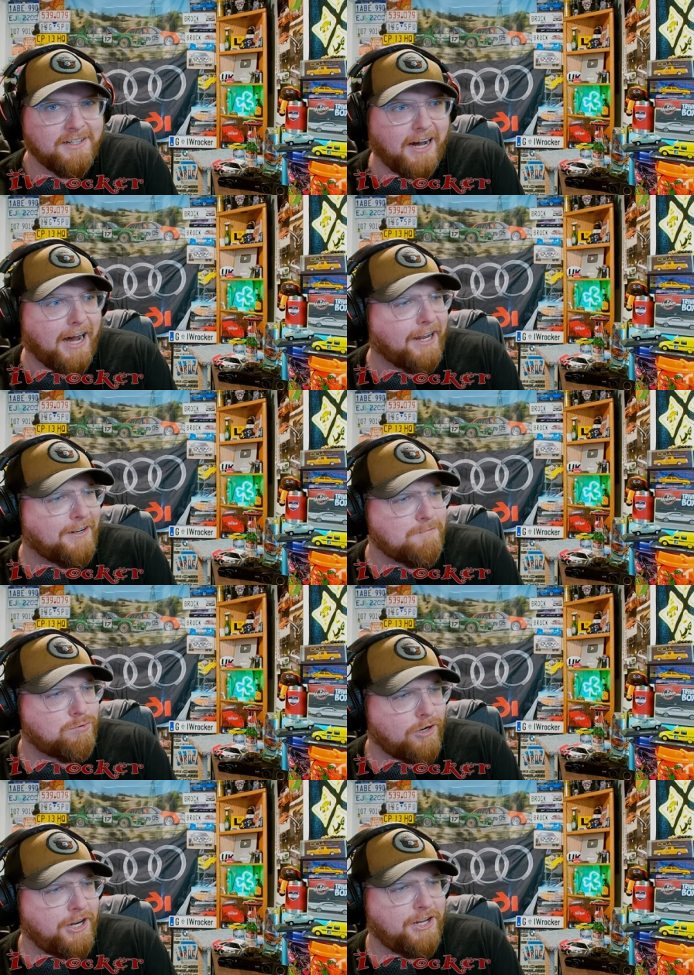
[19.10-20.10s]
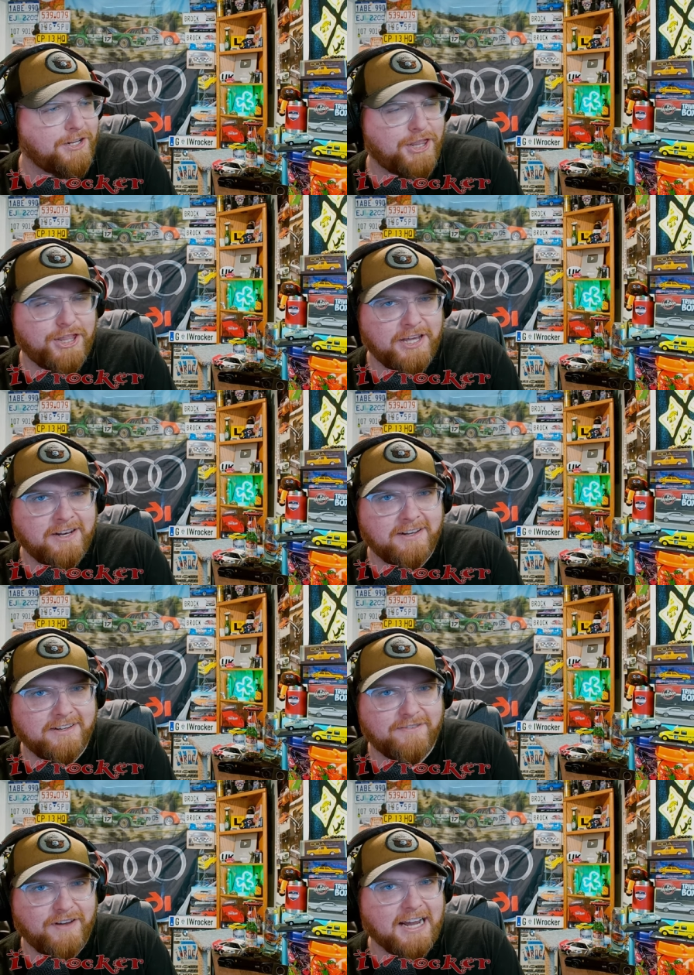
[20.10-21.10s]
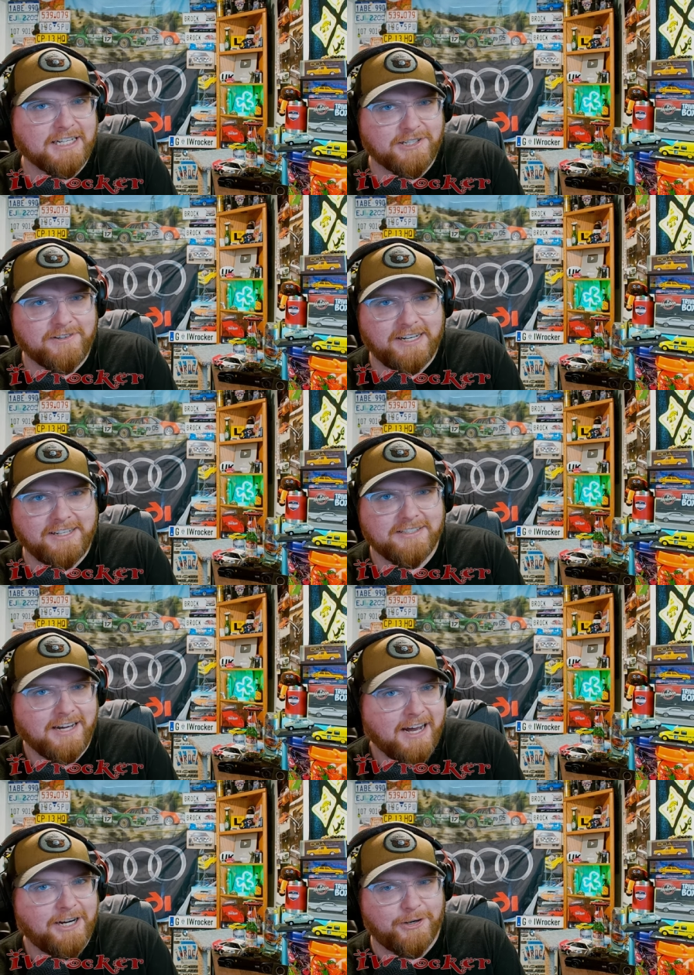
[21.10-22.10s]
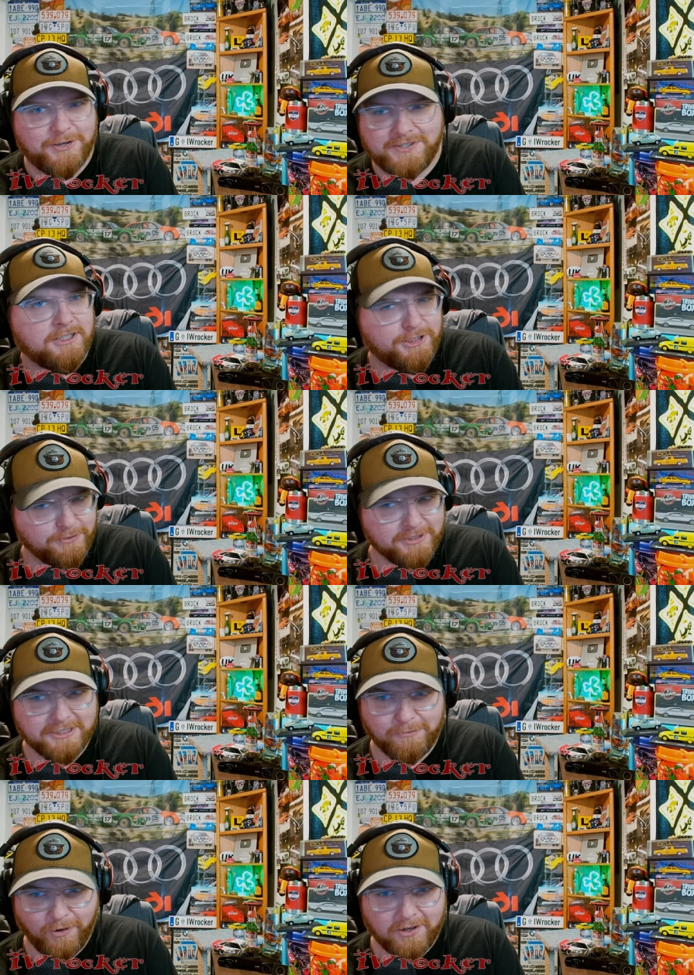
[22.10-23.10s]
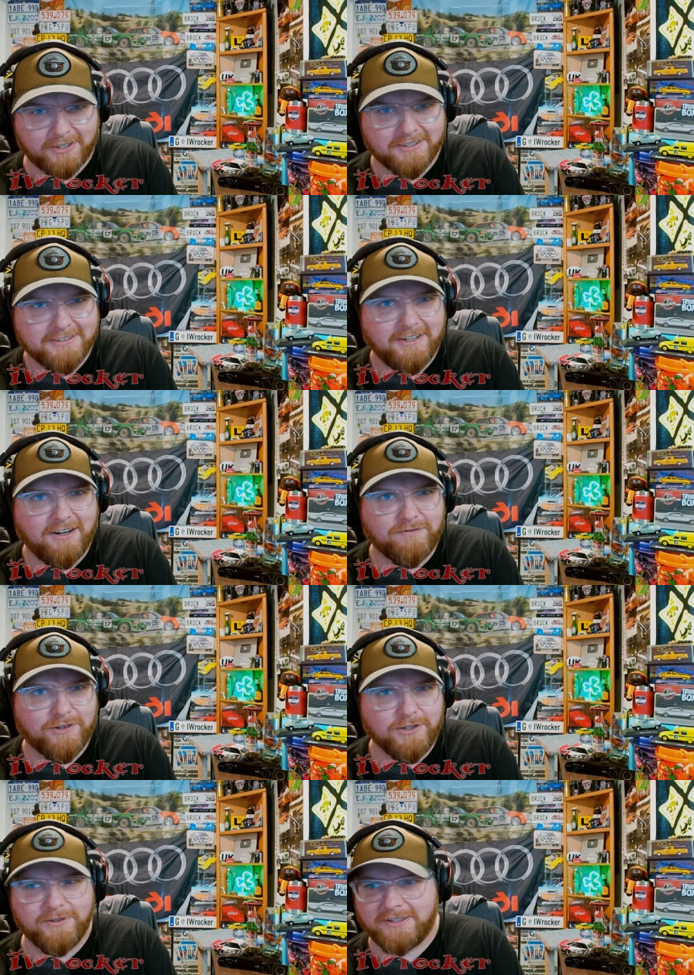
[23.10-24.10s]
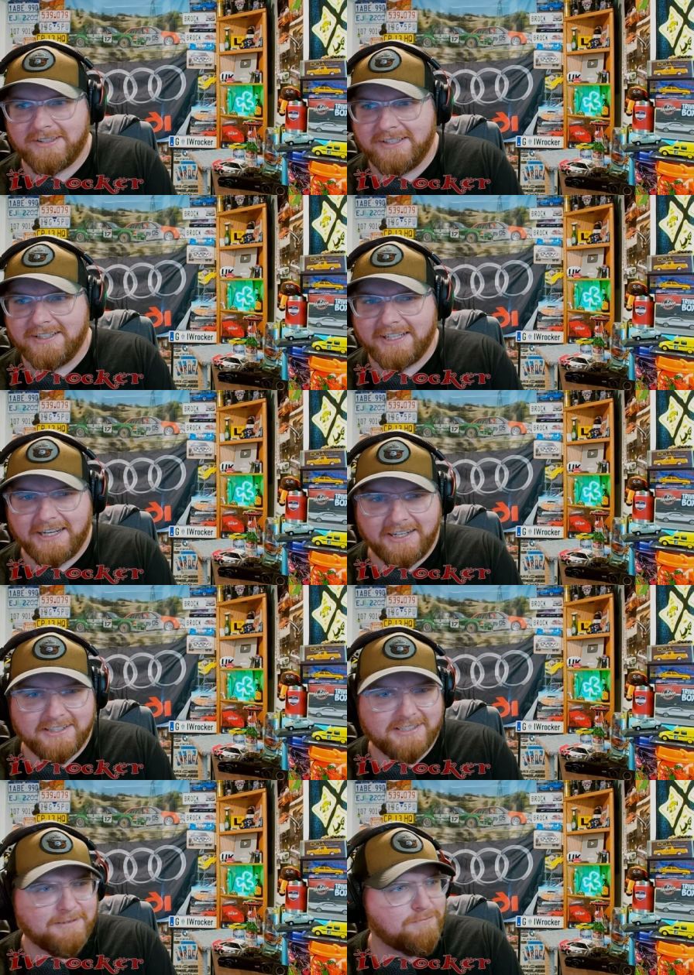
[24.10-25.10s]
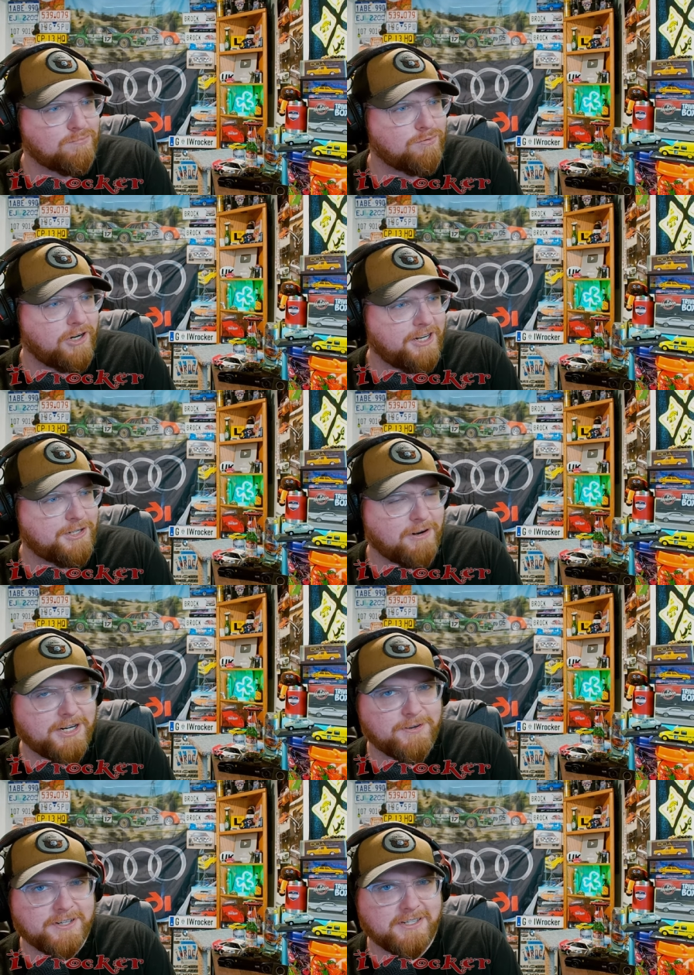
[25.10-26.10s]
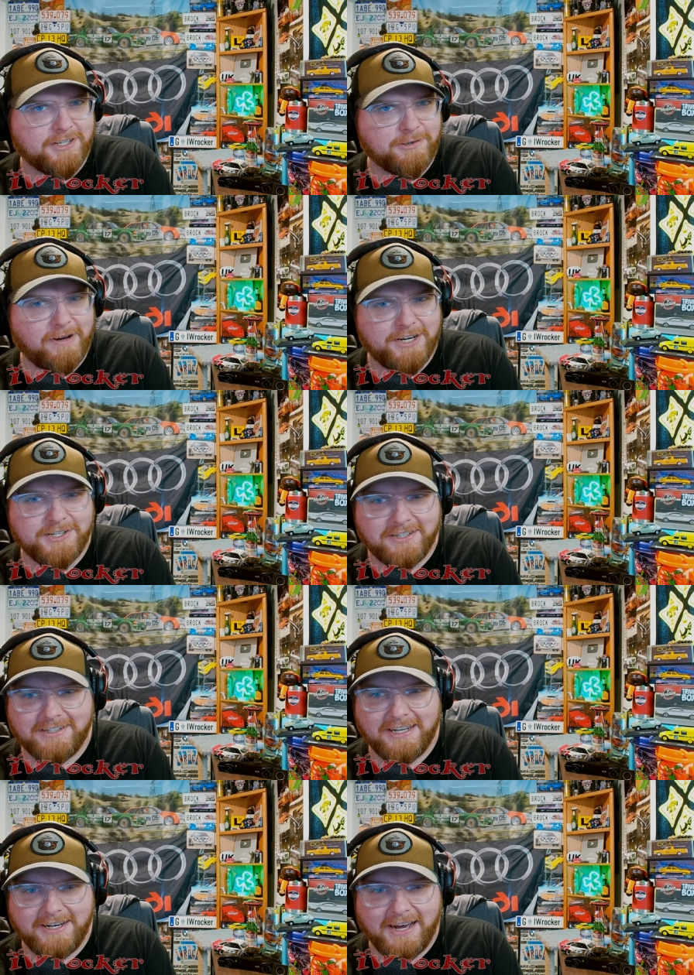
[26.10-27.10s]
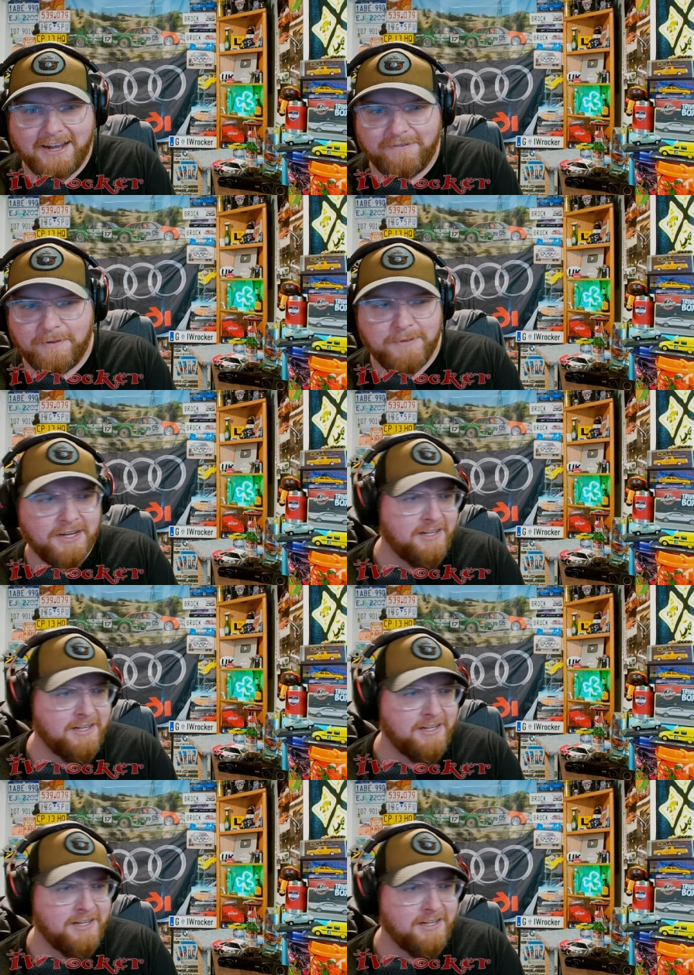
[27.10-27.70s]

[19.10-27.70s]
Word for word: on pretty thin factory tires, doing some work off-road, getting some pretty treacherous situations, getting out of them